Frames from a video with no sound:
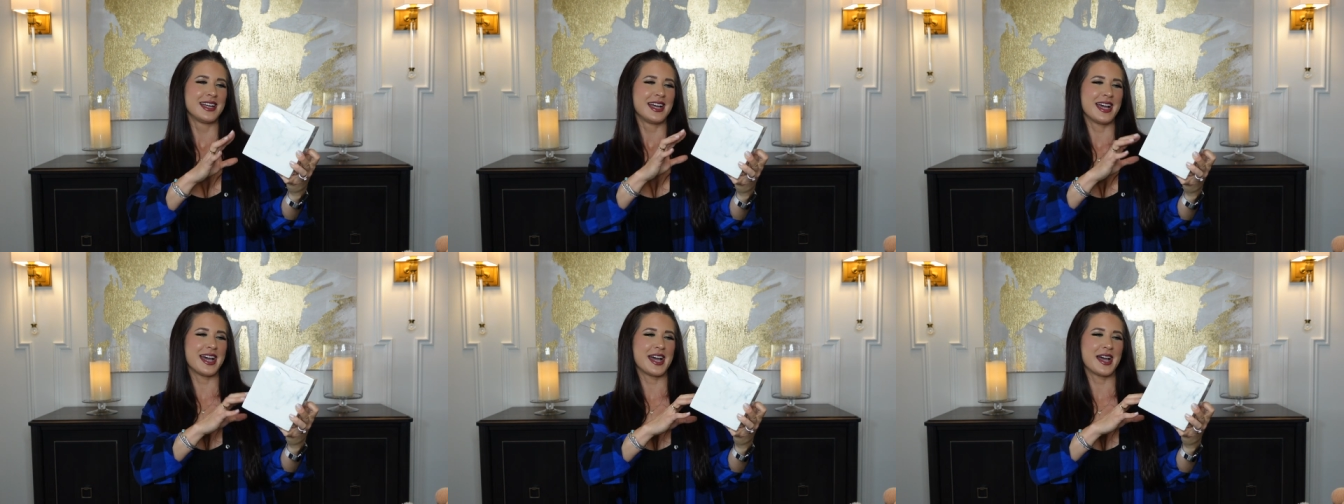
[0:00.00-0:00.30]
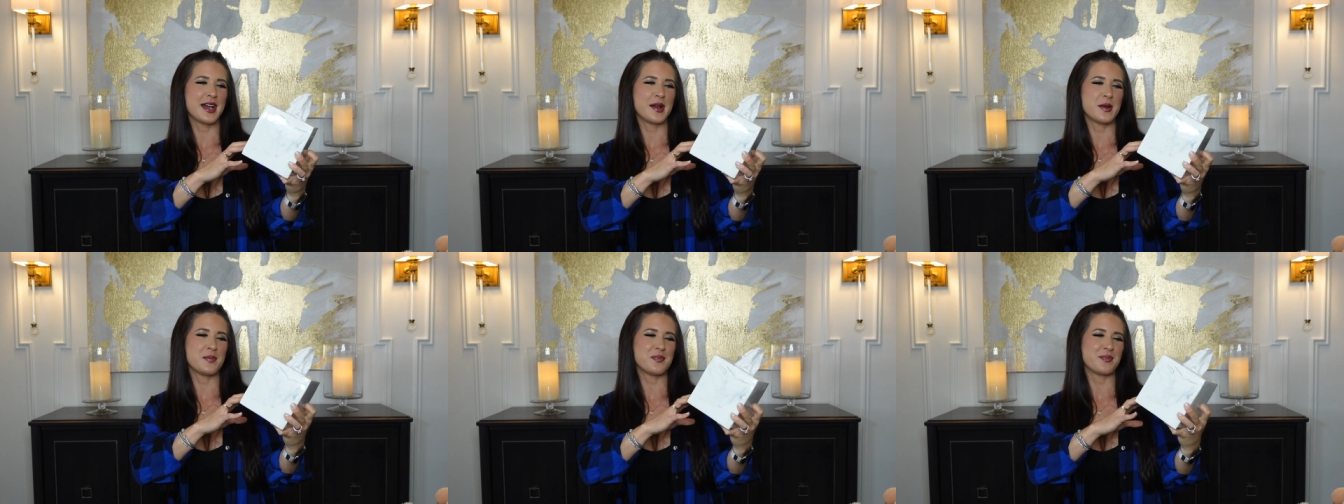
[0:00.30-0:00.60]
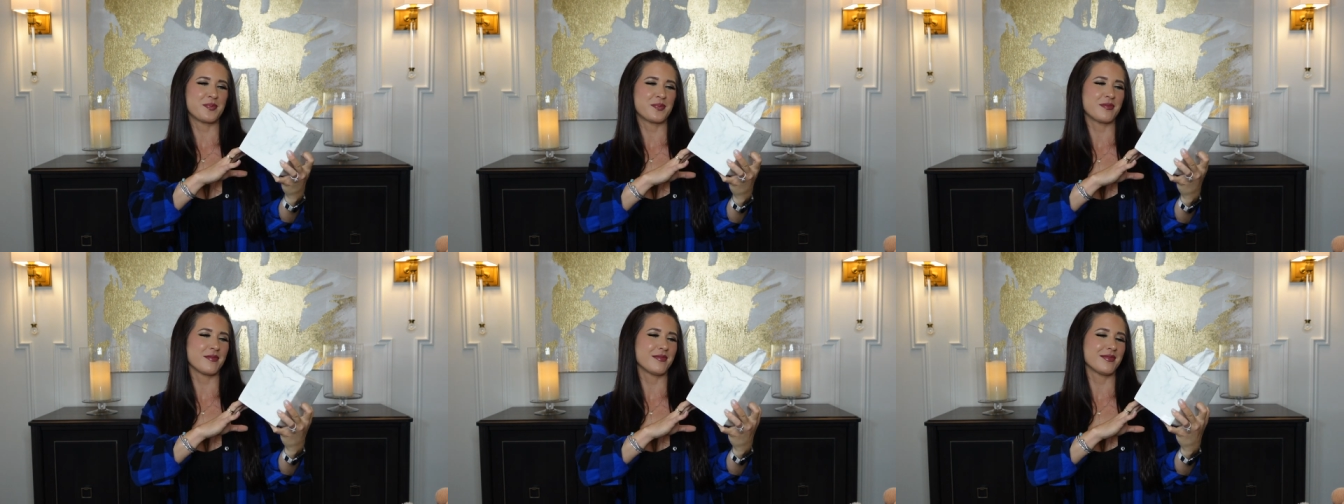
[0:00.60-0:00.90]

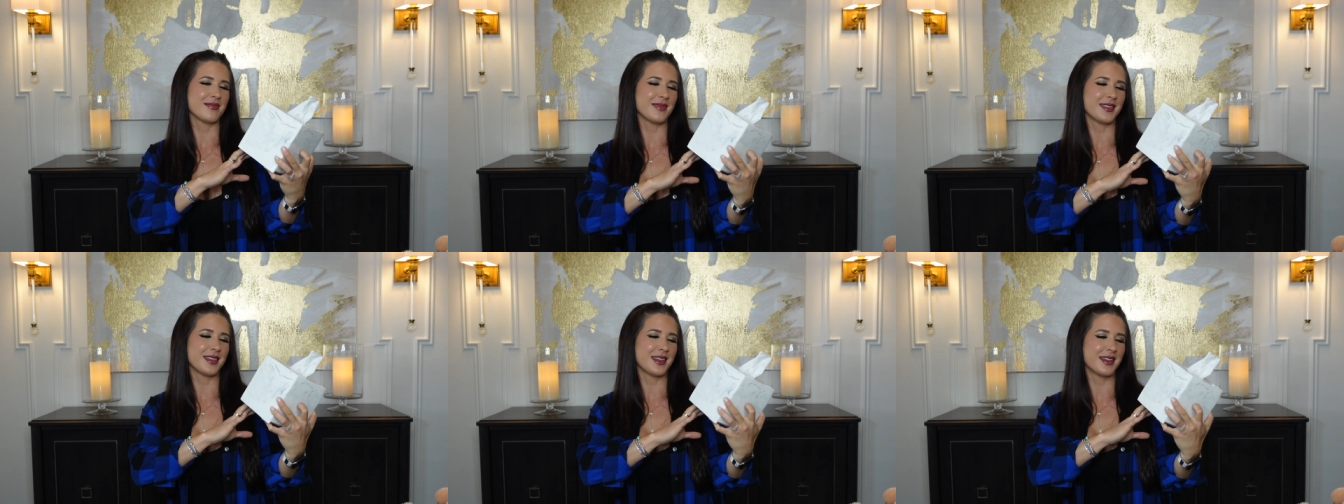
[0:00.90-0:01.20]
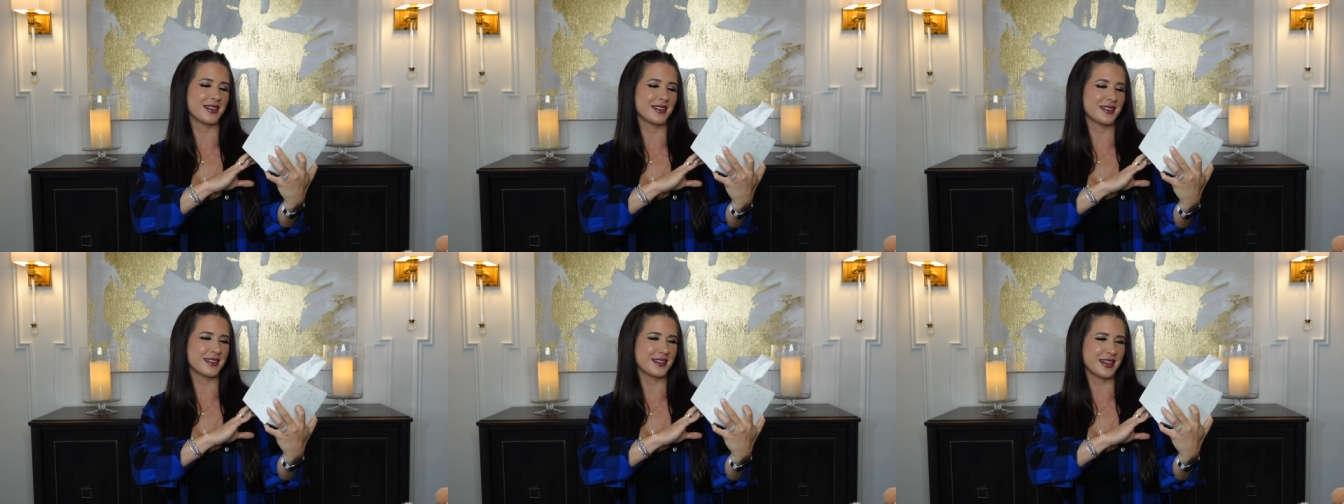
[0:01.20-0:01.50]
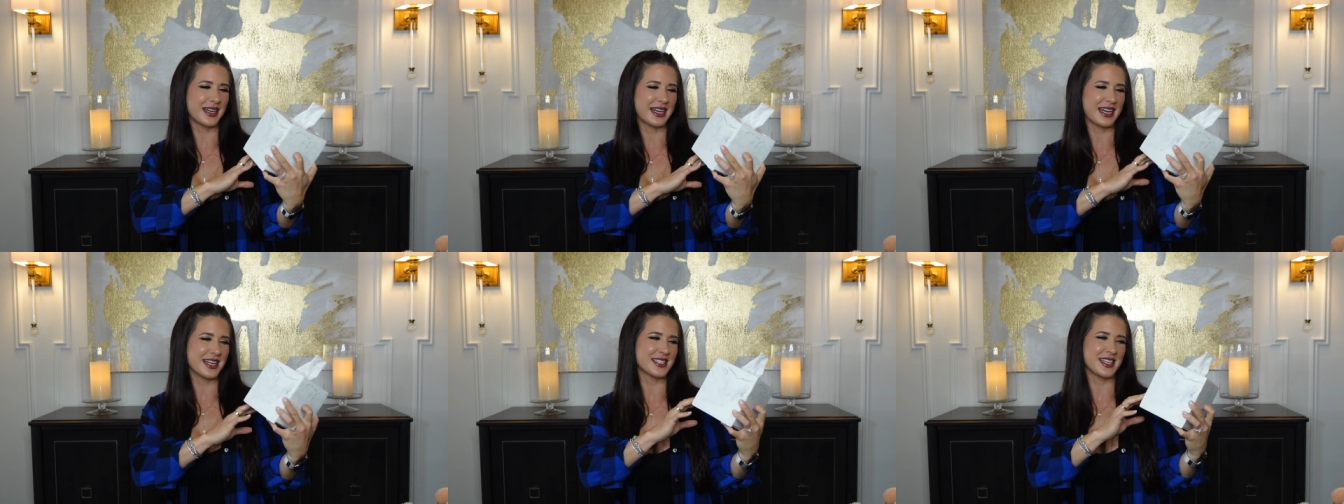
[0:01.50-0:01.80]
um,
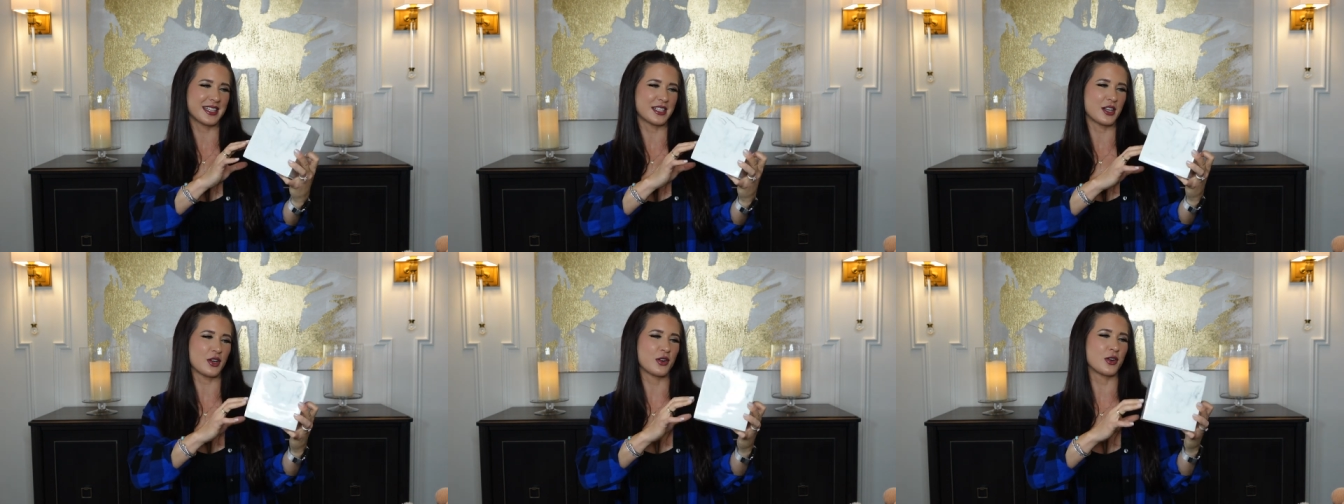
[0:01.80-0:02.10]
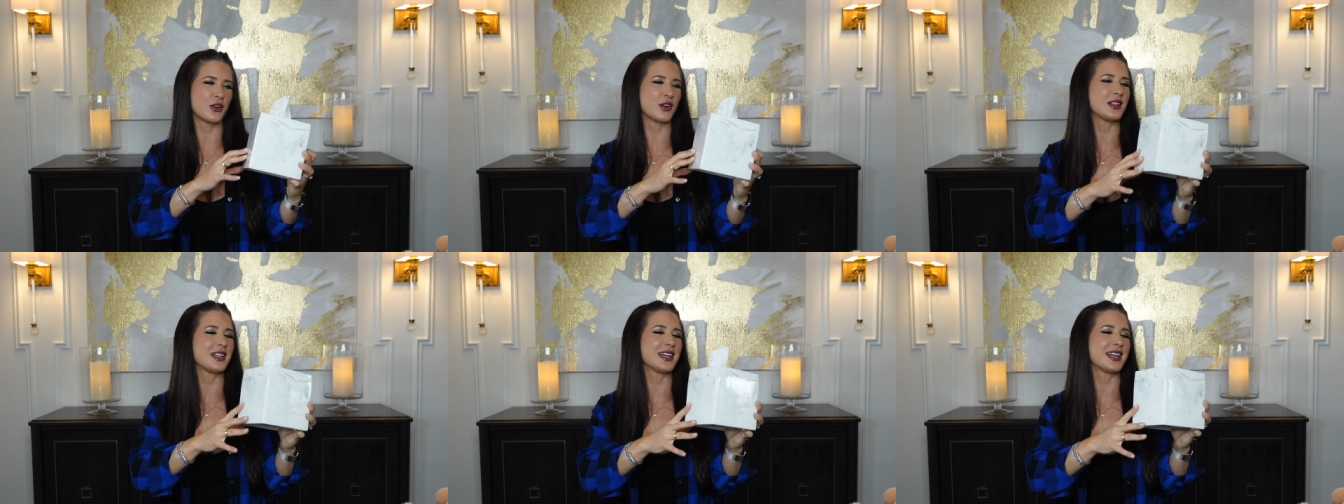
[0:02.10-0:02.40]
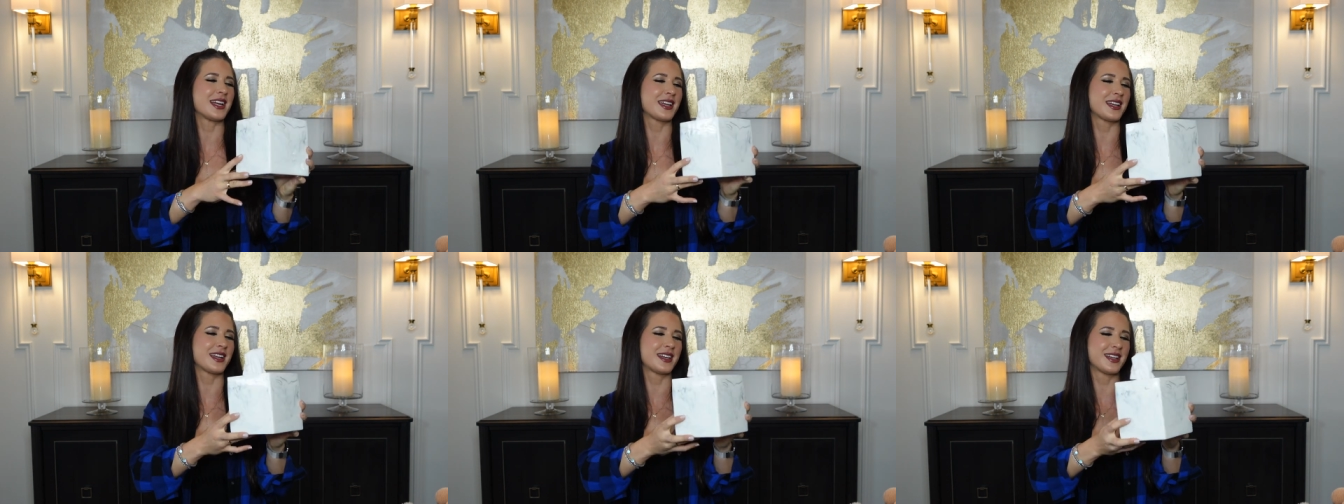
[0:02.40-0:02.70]
I guess like
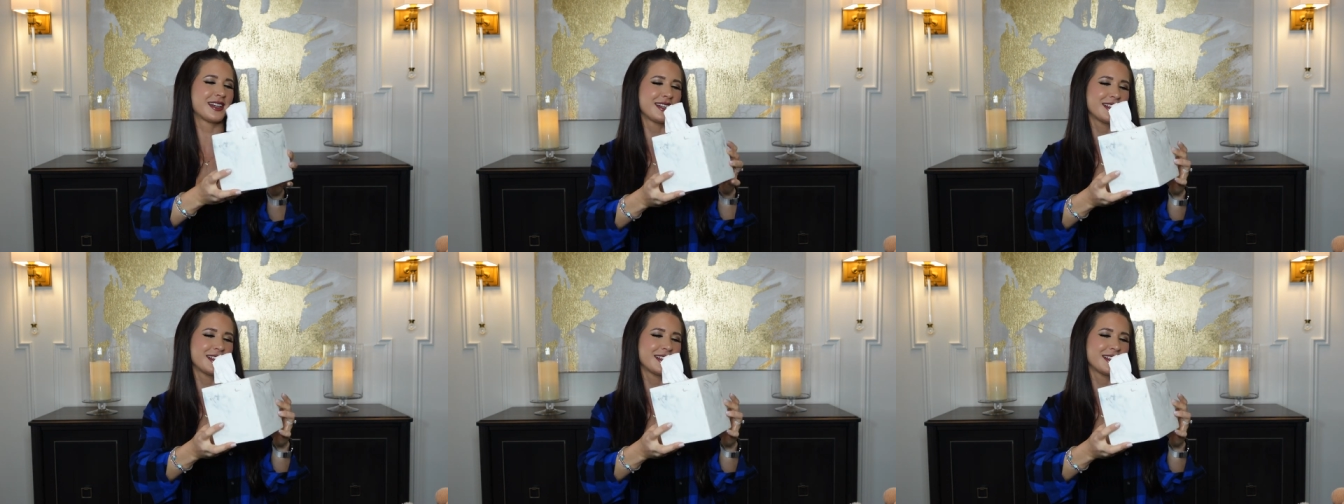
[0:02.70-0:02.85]
acrylic